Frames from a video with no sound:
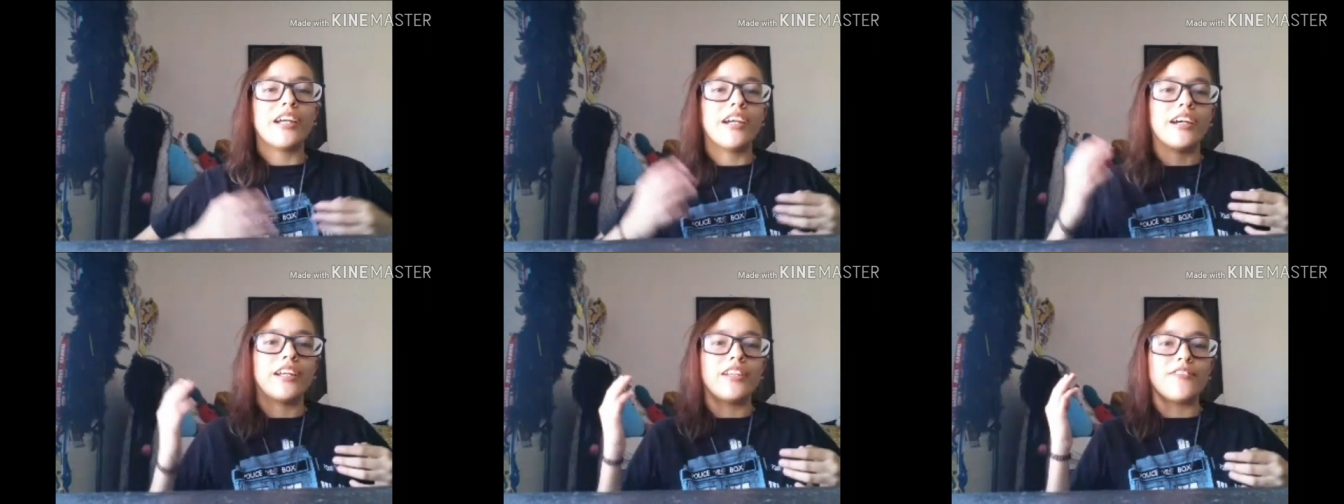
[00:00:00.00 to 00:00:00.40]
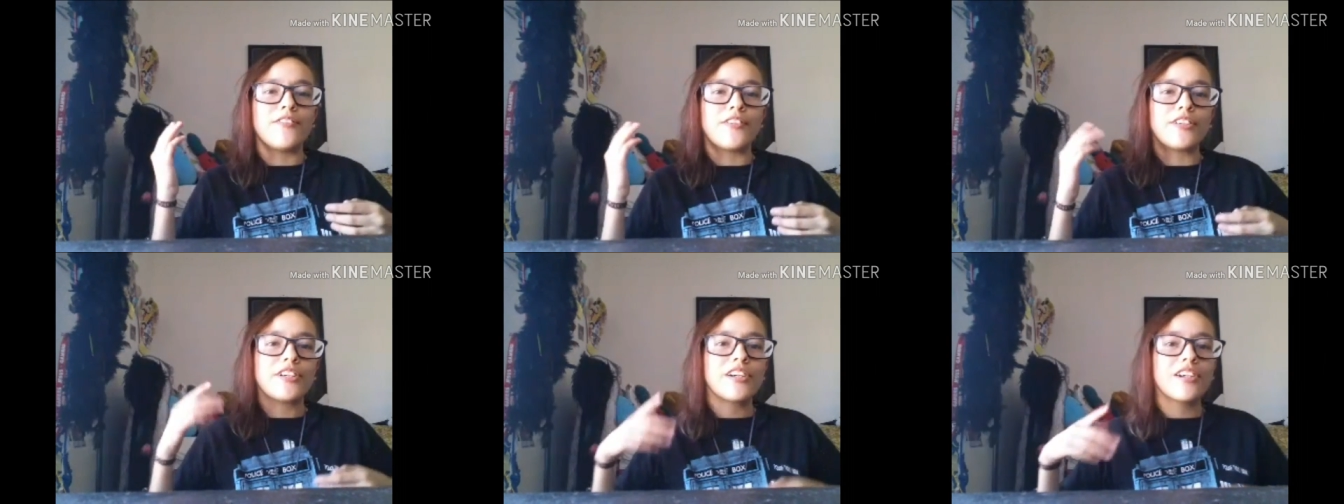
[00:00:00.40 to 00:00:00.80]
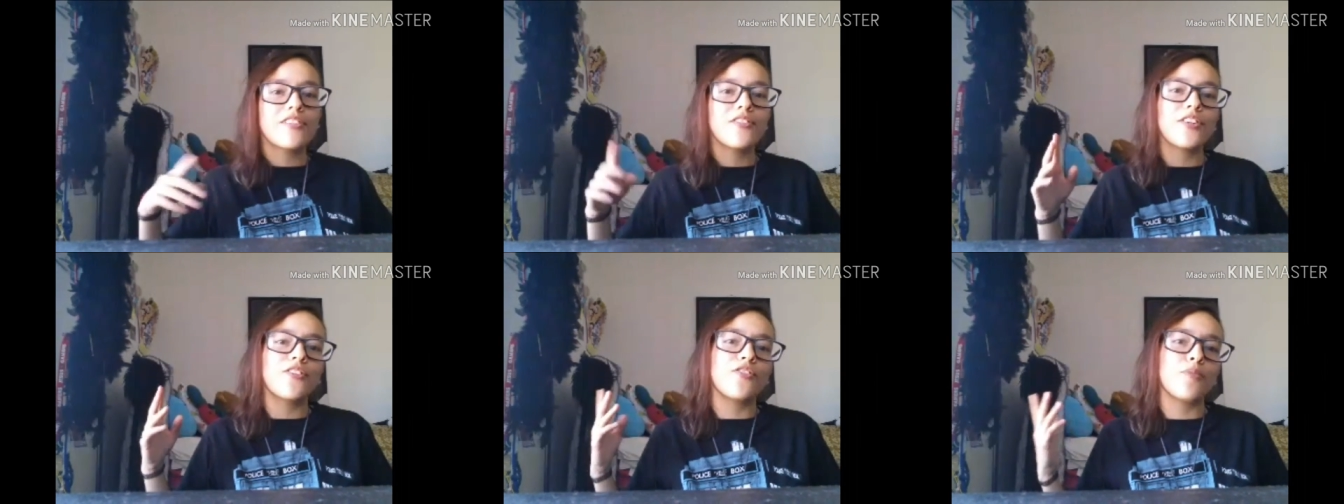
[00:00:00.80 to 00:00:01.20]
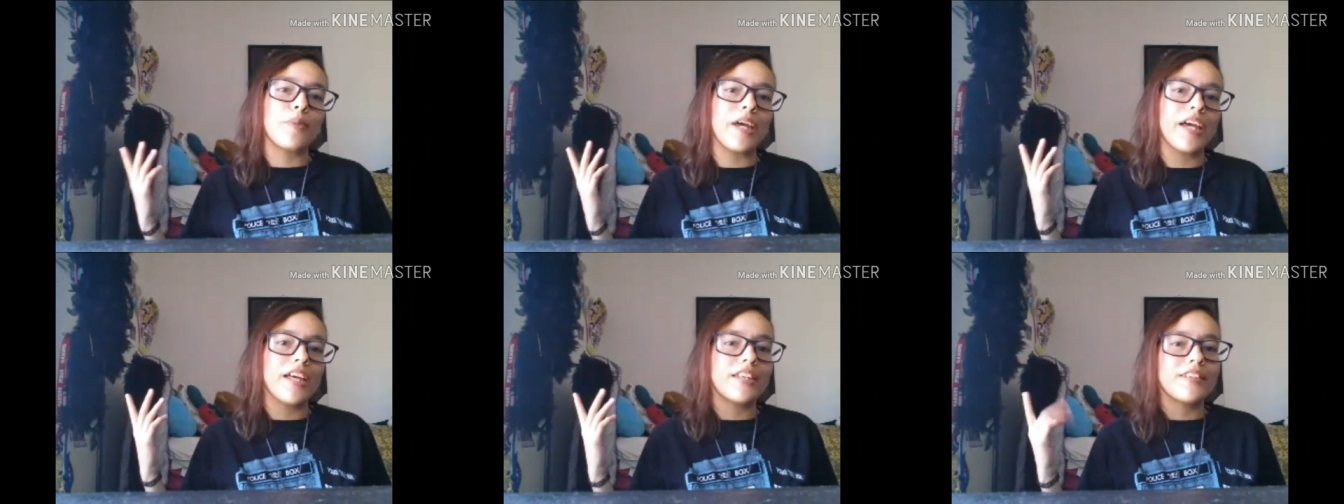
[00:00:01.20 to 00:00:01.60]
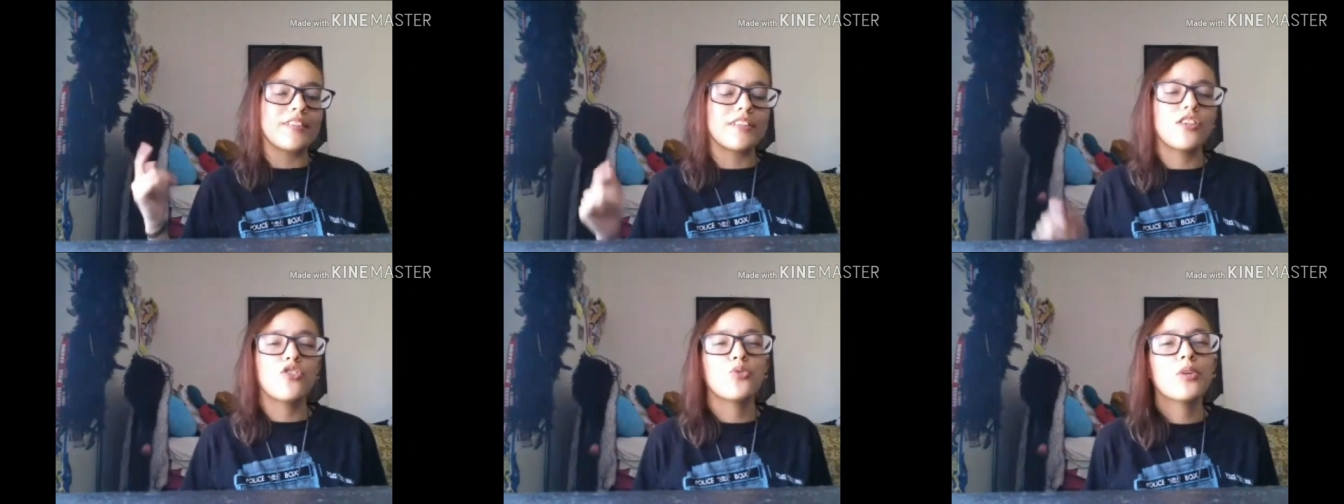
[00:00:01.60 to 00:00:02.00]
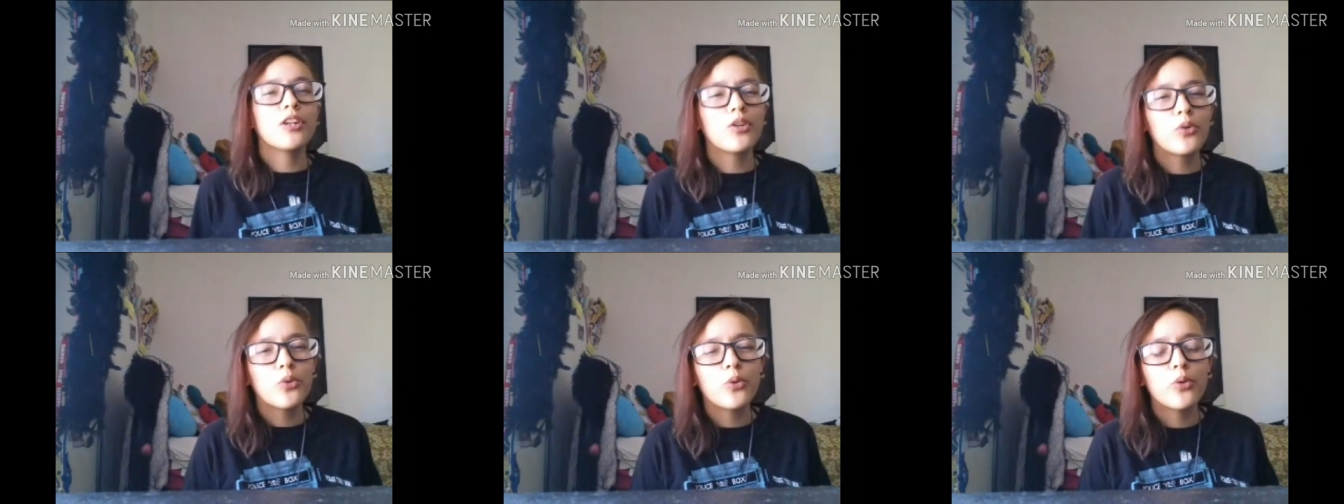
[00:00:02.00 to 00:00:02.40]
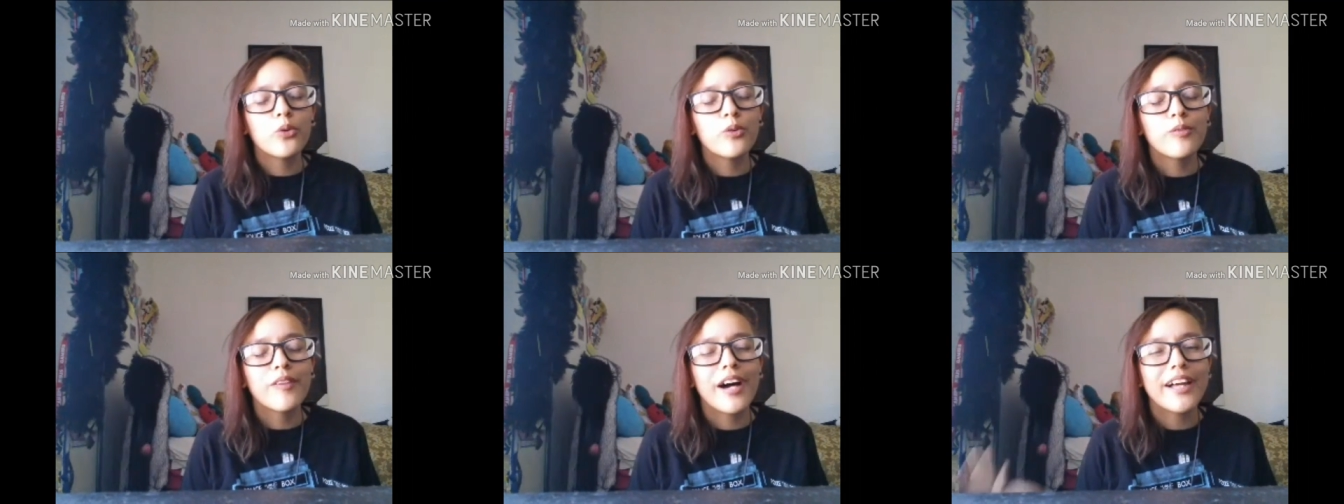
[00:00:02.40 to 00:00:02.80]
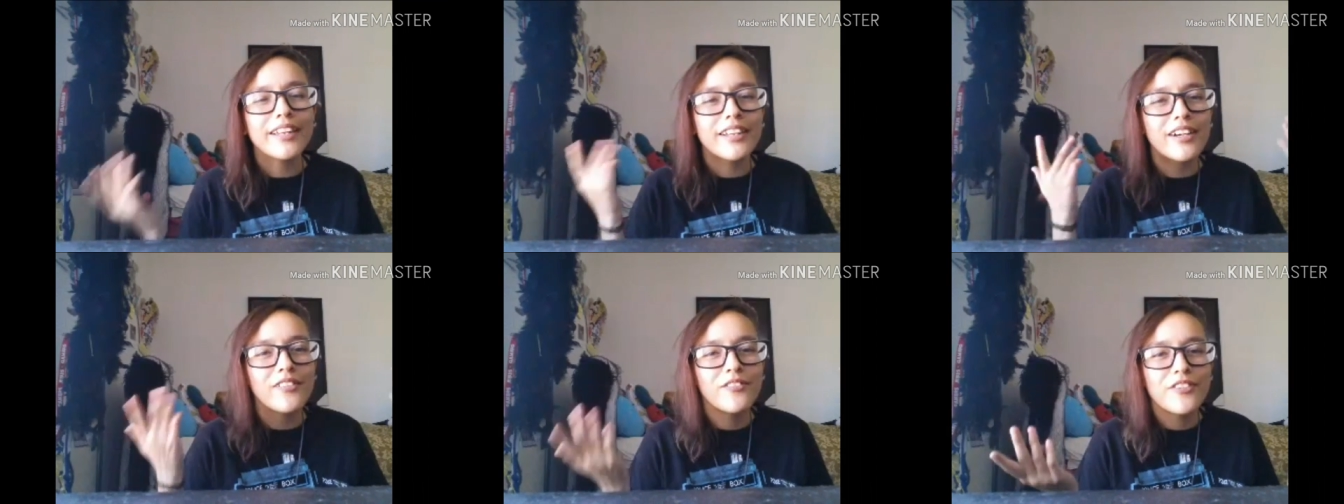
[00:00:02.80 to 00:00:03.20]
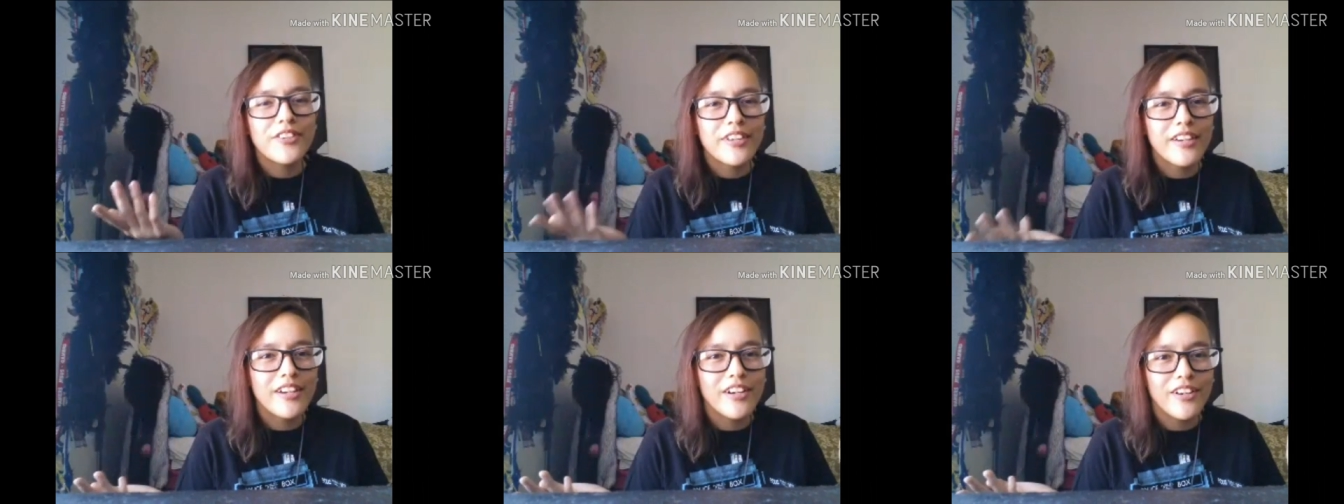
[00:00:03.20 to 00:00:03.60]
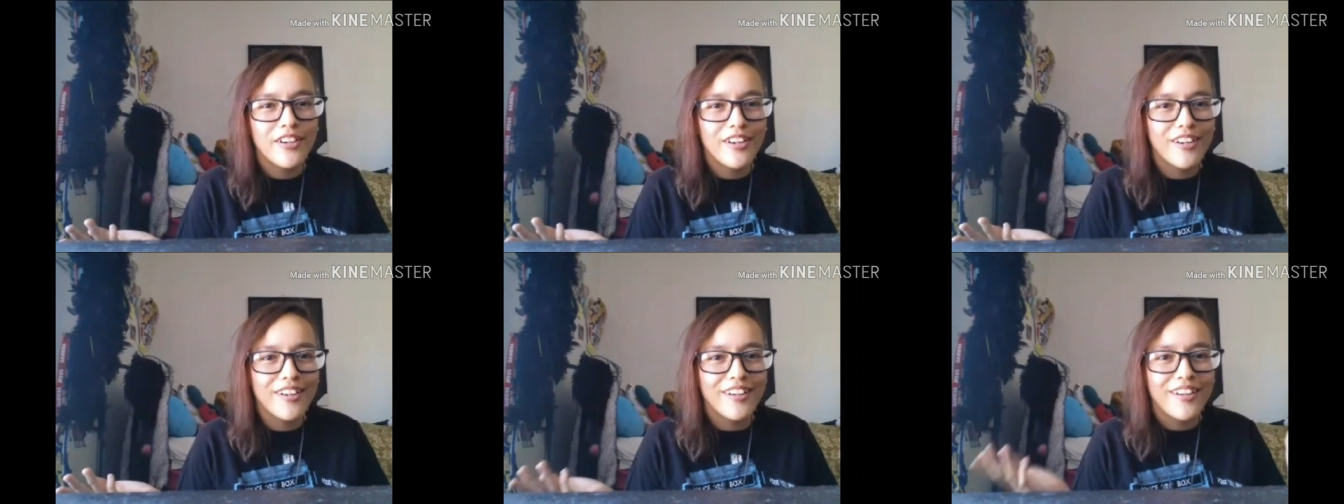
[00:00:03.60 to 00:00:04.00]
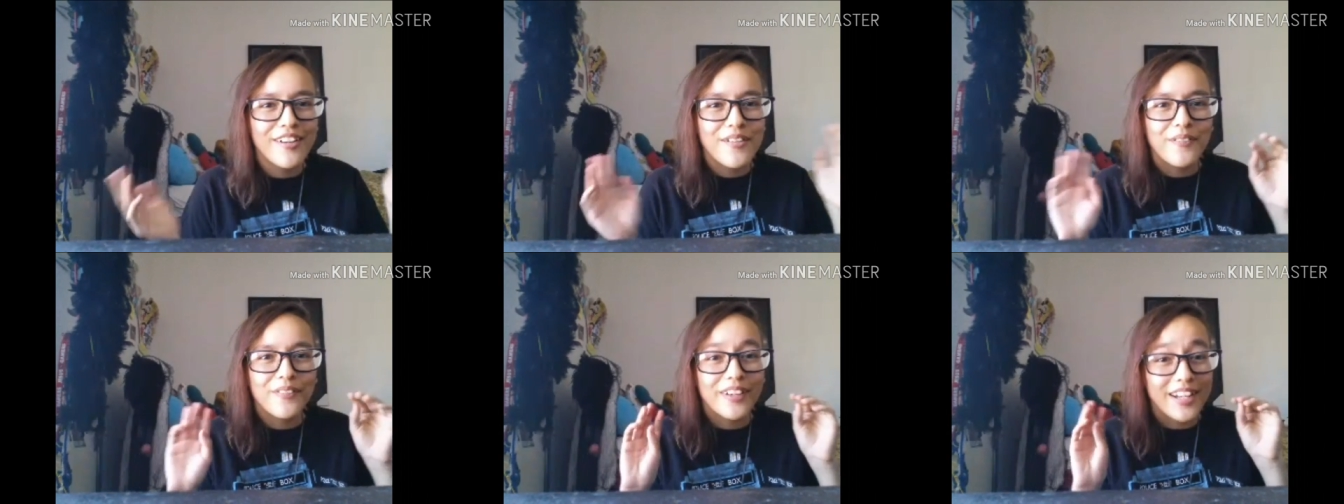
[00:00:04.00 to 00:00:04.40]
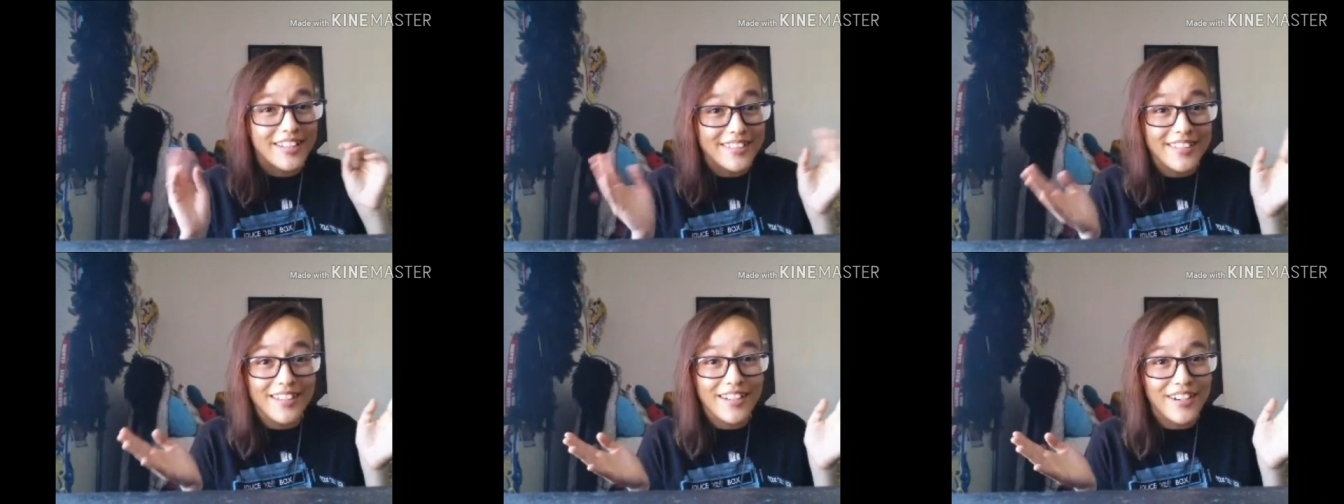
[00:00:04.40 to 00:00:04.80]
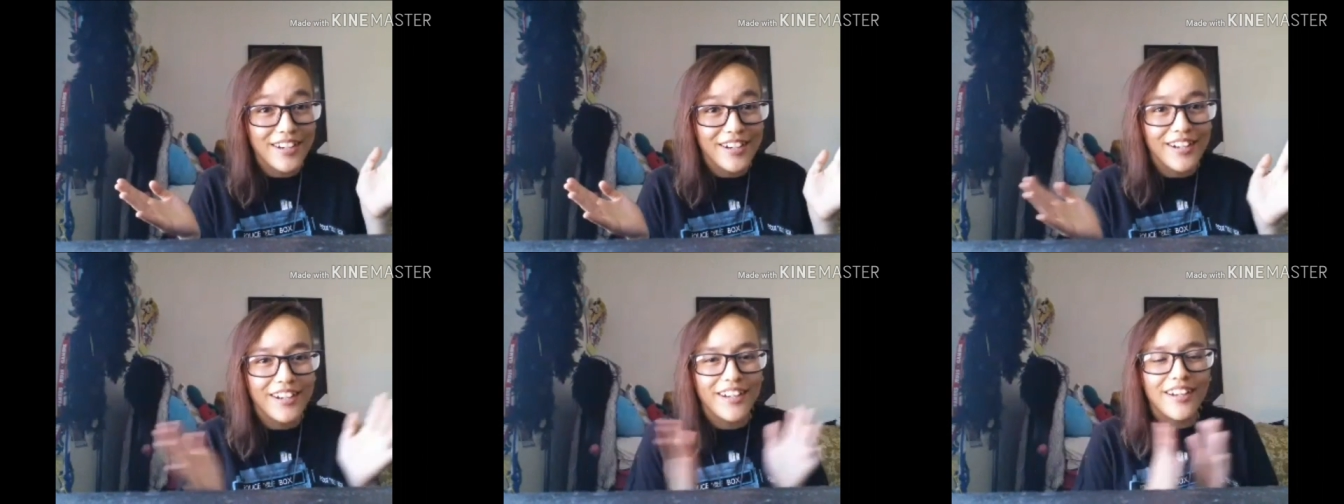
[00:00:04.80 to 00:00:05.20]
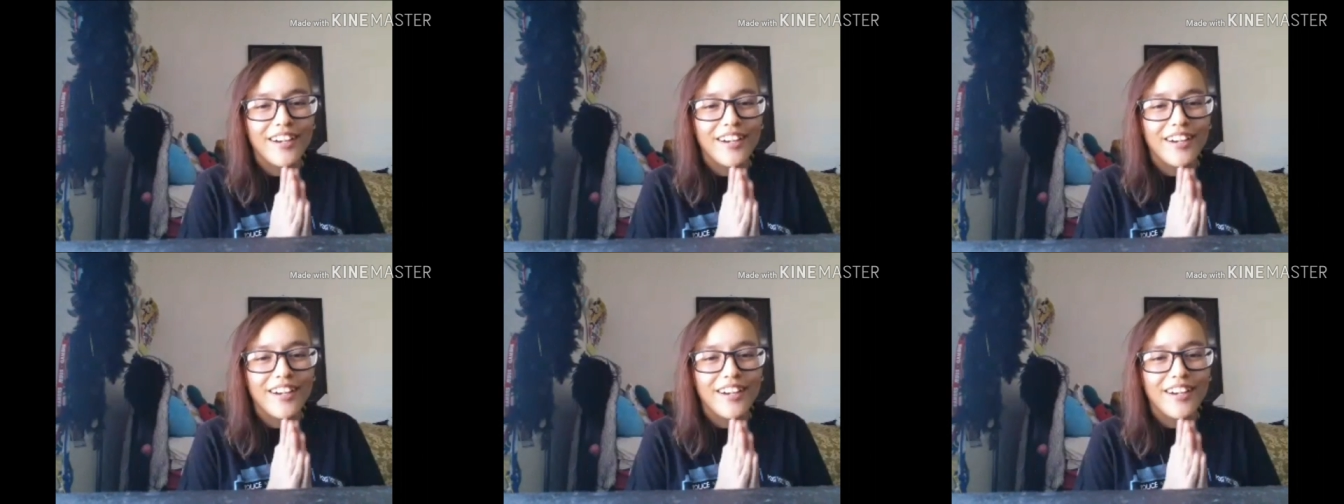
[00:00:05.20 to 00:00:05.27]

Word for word: and a photographer for bands. She's really cool. I love seeing her when I see her.